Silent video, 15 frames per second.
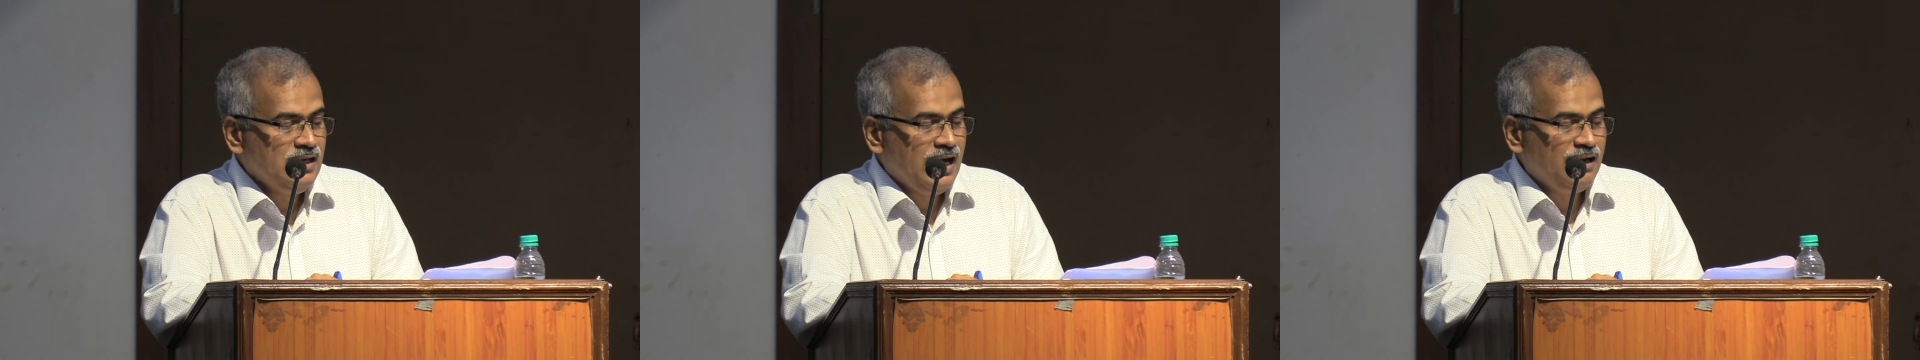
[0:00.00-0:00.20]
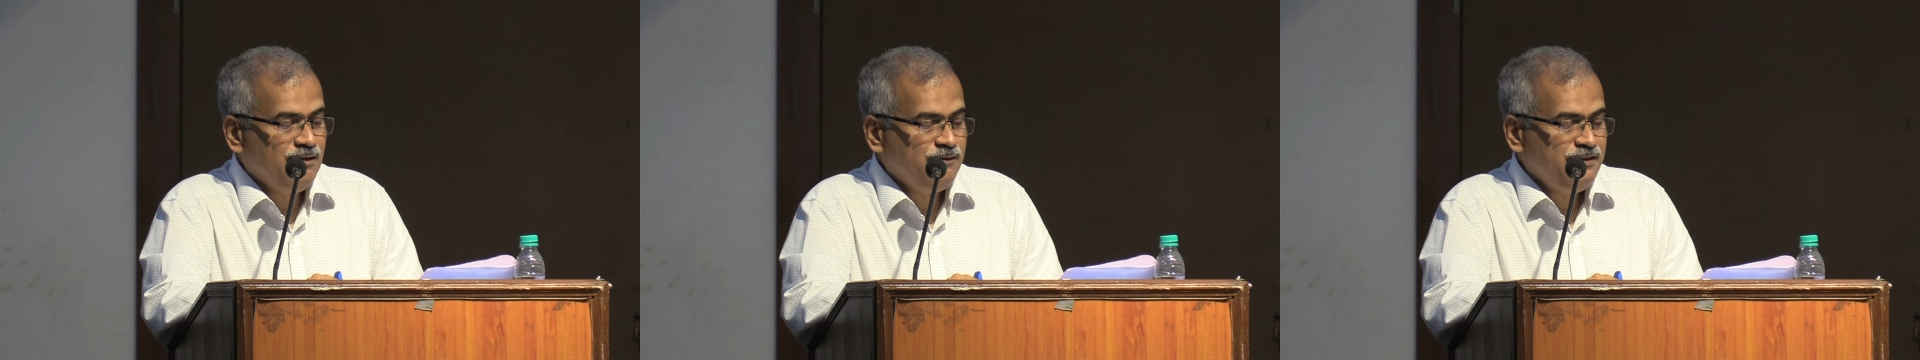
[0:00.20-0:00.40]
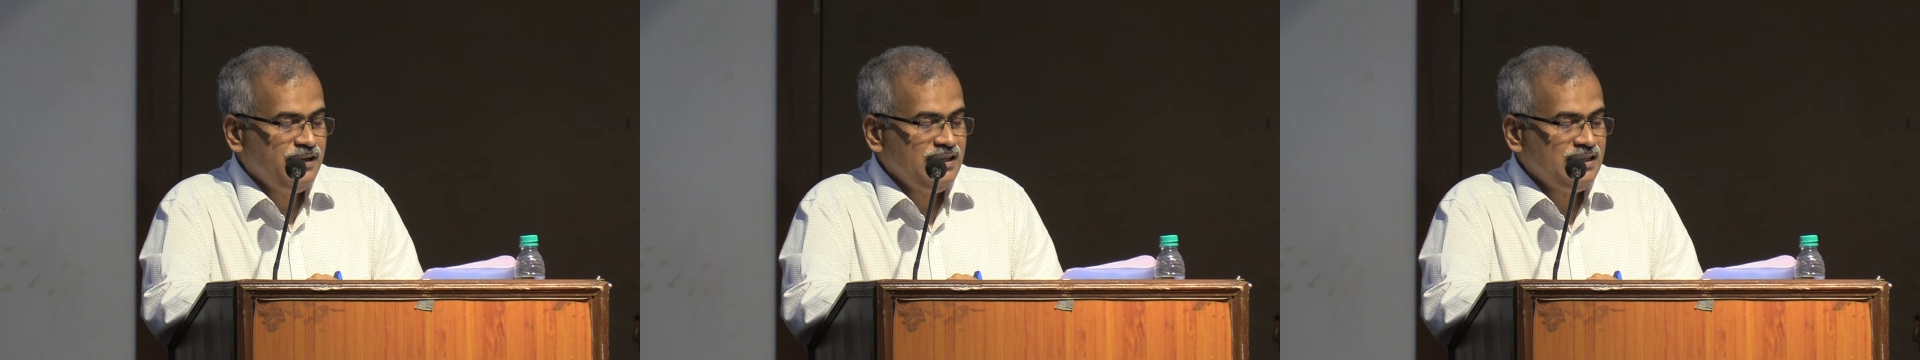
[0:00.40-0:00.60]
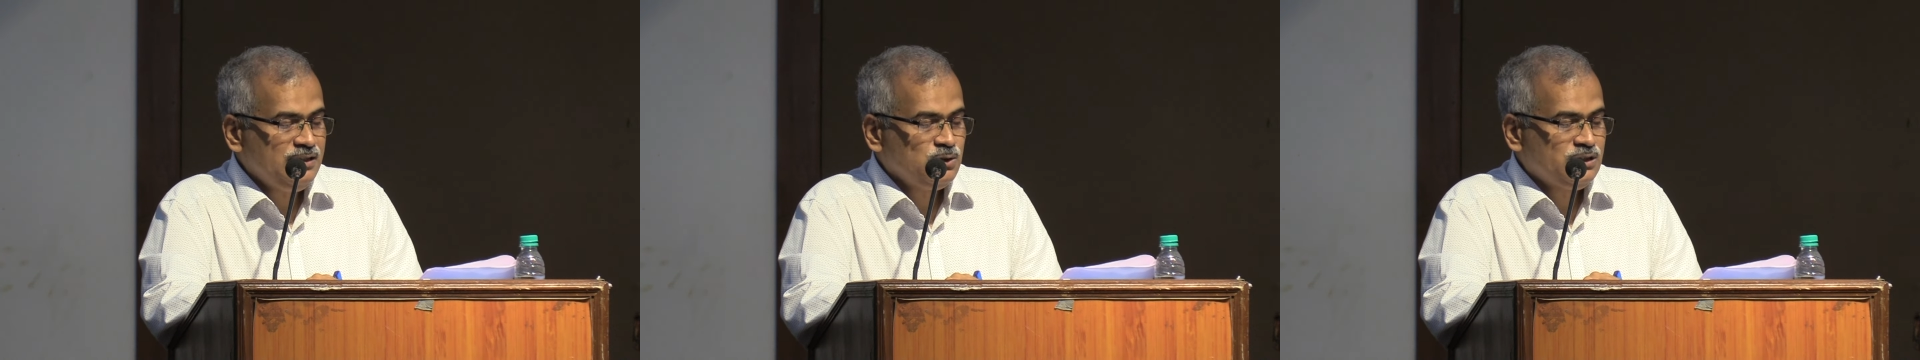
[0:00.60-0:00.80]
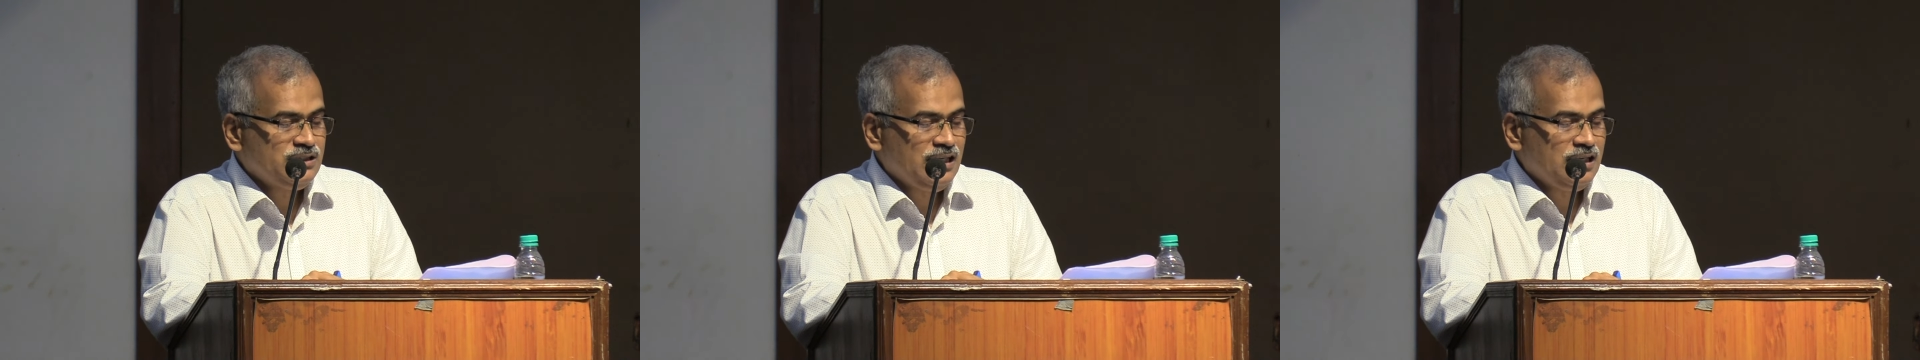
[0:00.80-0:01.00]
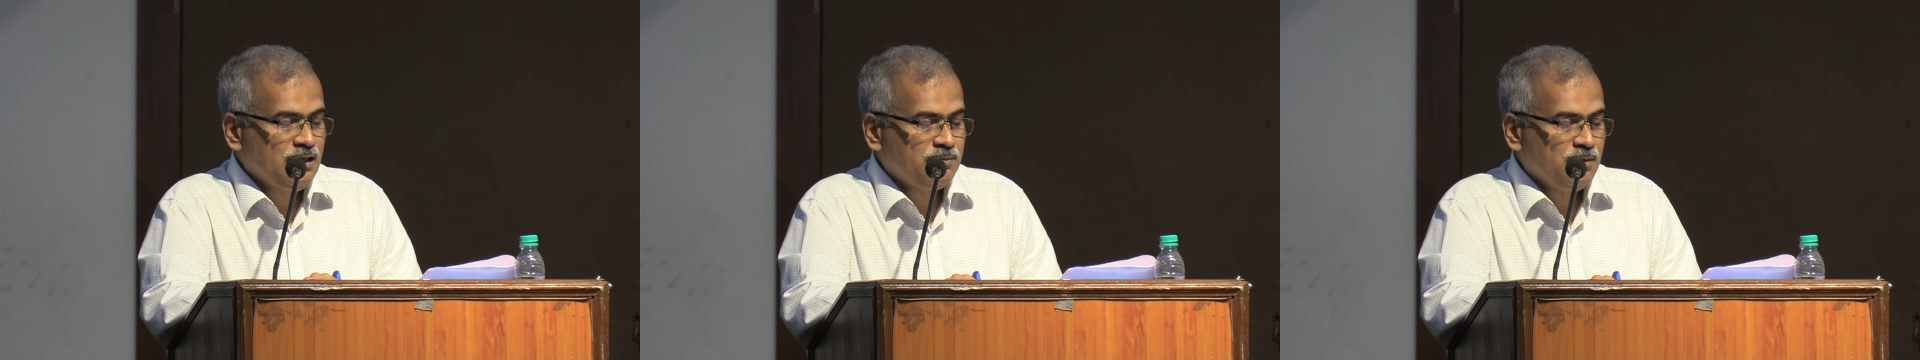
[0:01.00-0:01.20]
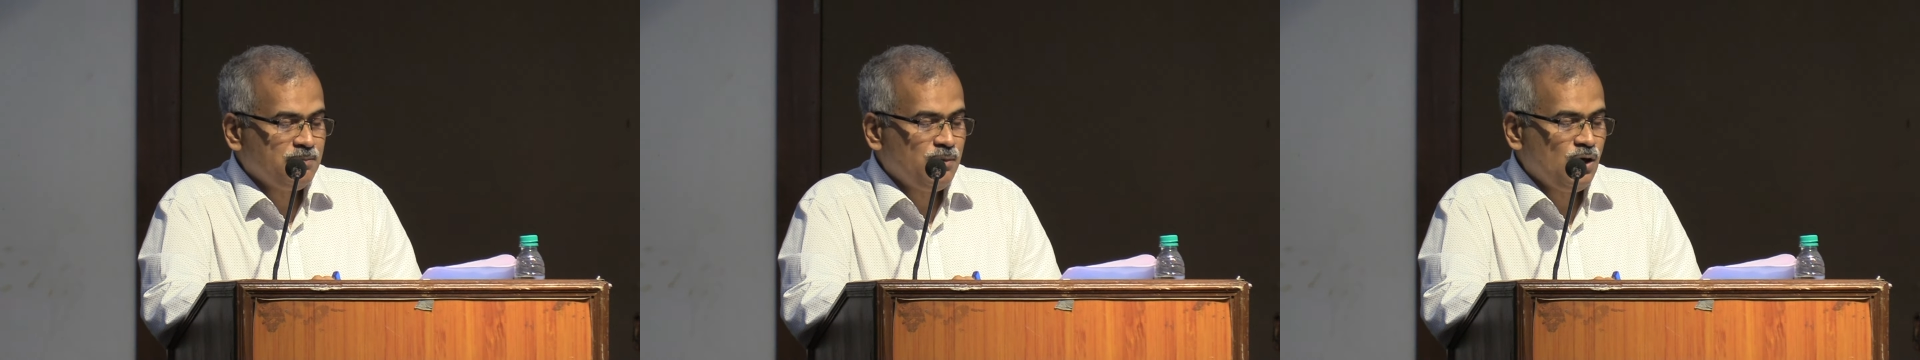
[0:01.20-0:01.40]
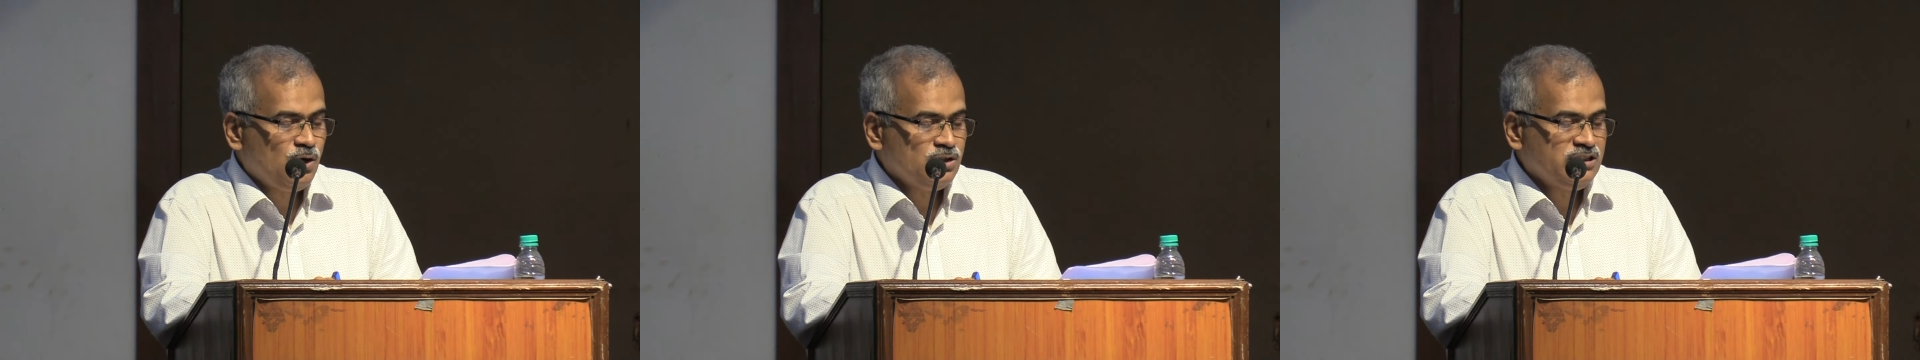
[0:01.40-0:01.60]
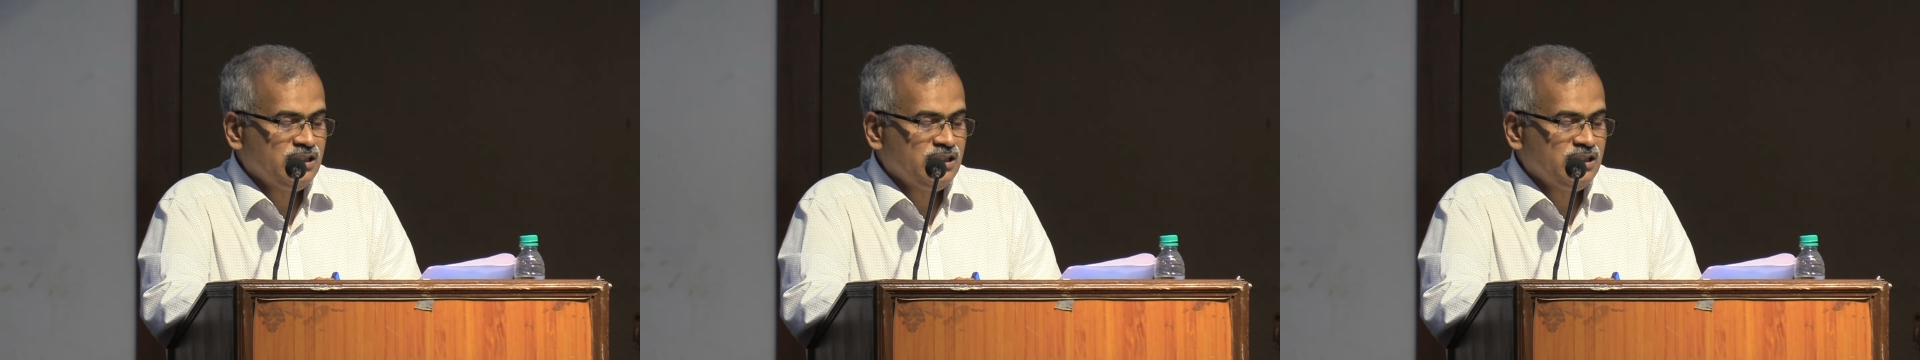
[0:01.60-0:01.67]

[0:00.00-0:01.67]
and failure to set up a power